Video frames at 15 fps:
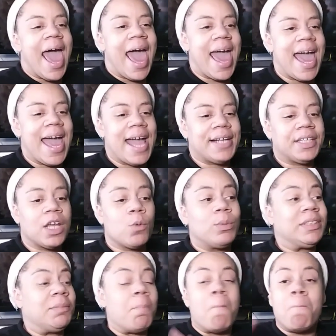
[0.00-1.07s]
And it
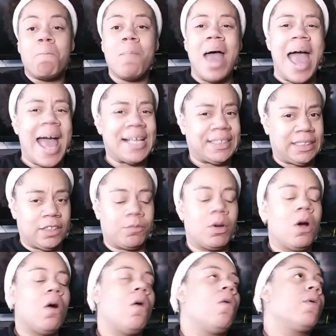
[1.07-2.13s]
was massive.
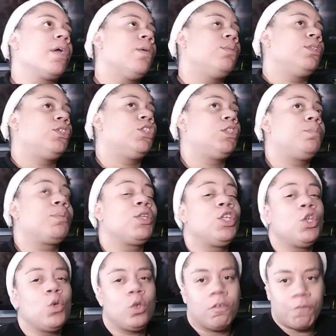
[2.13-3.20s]
Oh, it was just
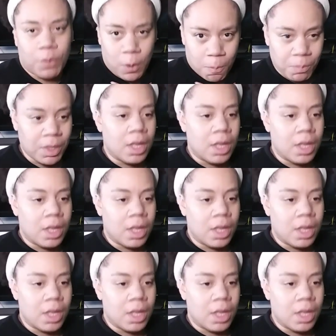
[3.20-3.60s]
beautiful.